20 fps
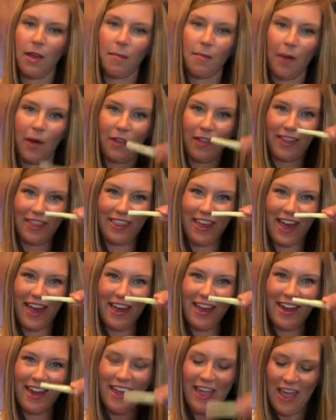About like
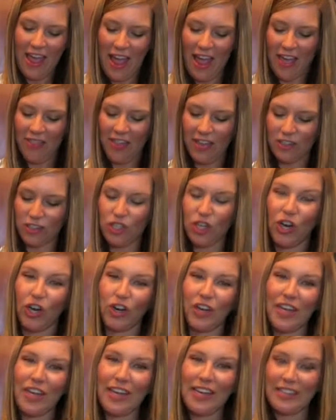that. And then
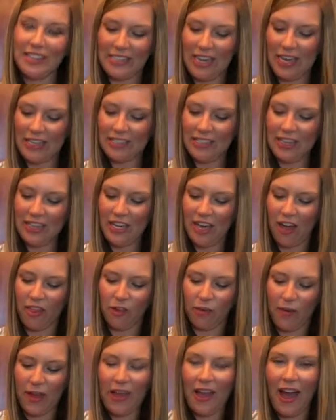turn it and dice it the
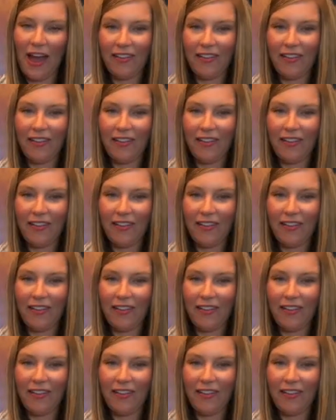other way.